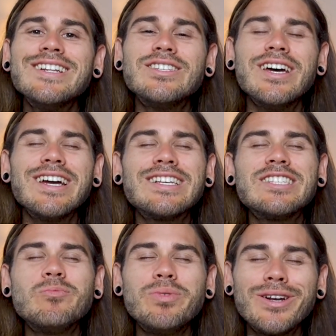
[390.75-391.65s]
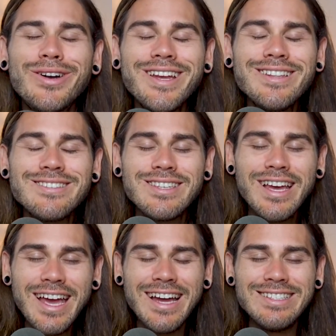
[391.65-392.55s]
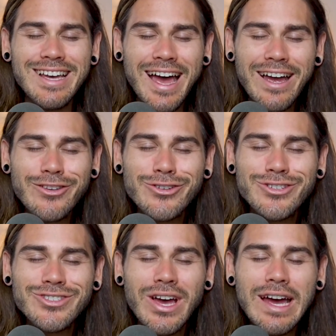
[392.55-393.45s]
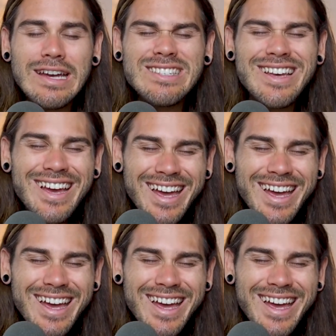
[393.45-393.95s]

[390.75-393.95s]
to experience and to exercise